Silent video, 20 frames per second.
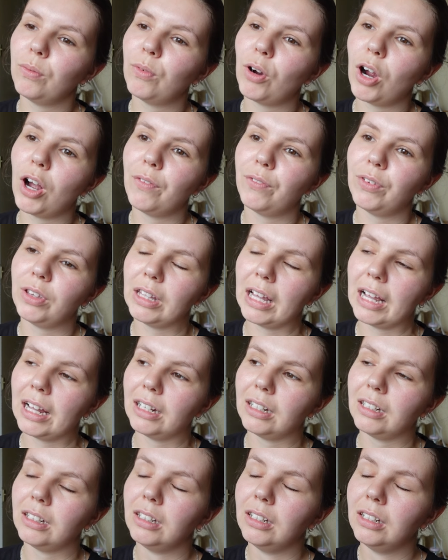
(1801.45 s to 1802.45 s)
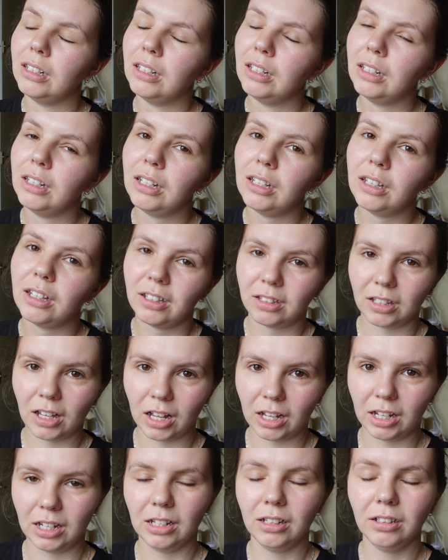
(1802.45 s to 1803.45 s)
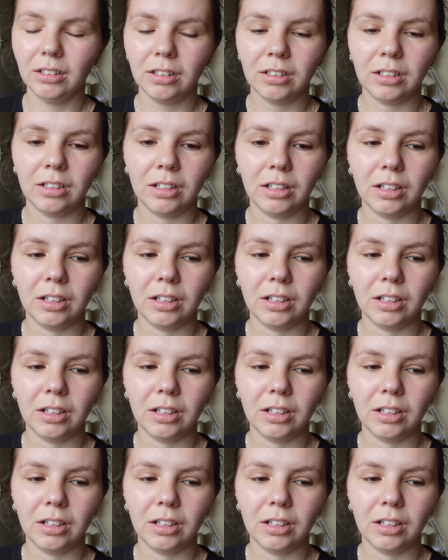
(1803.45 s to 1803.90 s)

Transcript: rather than the size,